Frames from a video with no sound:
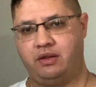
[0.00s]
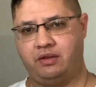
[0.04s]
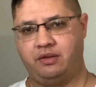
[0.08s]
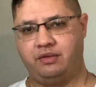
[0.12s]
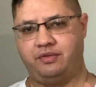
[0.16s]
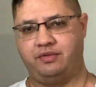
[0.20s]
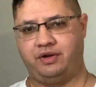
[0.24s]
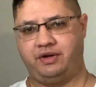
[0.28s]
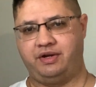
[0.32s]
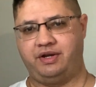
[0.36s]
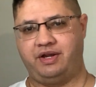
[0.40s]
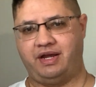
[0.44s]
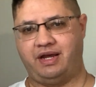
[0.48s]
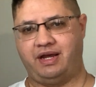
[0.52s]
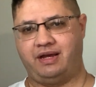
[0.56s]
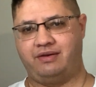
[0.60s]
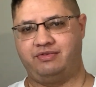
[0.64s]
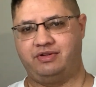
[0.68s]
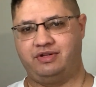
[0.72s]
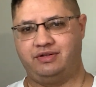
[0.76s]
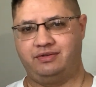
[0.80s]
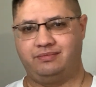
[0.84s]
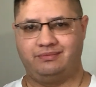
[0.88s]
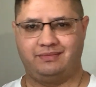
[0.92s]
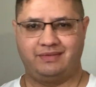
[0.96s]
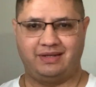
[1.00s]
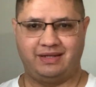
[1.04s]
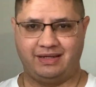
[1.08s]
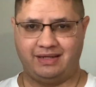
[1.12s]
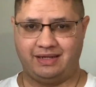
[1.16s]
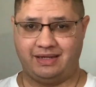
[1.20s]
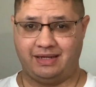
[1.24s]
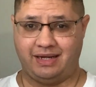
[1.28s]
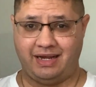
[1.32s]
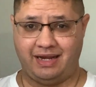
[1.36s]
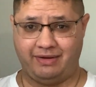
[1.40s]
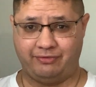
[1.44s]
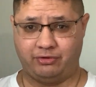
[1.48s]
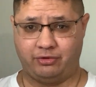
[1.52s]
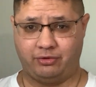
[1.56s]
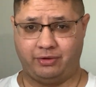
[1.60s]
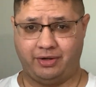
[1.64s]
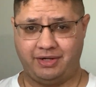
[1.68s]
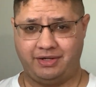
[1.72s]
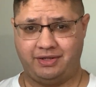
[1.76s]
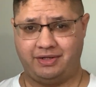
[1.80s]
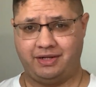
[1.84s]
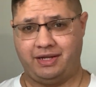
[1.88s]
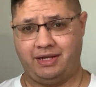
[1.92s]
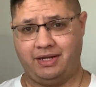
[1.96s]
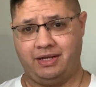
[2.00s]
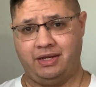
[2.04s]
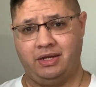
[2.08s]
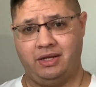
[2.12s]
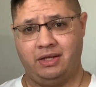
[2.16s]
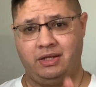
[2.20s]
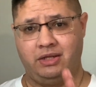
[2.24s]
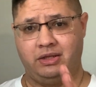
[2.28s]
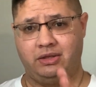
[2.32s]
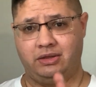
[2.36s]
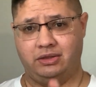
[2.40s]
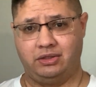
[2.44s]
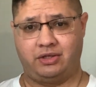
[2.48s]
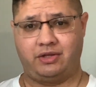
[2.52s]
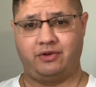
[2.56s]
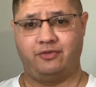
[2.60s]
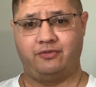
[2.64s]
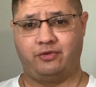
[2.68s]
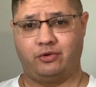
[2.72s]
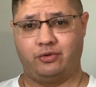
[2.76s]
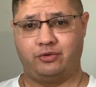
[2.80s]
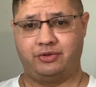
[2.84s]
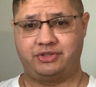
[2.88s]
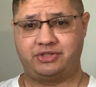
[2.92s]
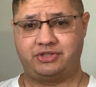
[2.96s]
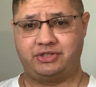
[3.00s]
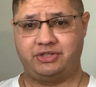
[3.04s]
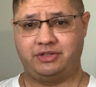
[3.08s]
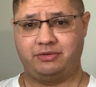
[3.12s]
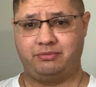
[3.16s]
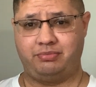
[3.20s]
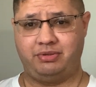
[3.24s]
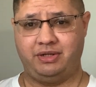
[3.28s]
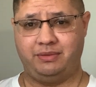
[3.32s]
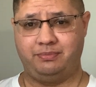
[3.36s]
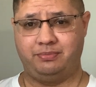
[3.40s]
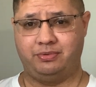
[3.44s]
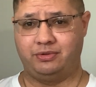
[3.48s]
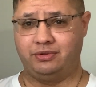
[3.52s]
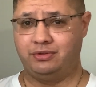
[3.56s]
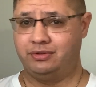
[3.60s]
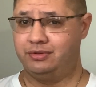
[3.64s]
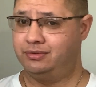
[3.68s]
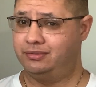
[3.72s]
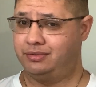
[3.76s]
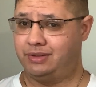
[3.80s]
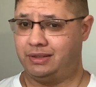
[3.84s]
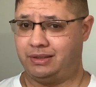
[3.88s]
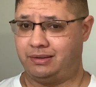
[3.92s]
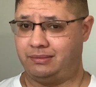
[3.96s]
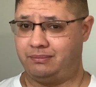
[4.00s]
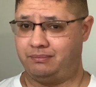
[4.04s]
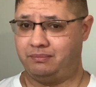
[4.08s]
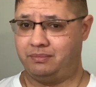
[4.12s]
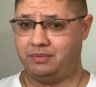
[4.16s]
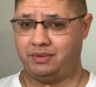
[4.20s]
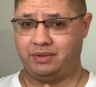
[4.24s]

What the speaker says: There you have it. Have a great day. Looking forward to seeing people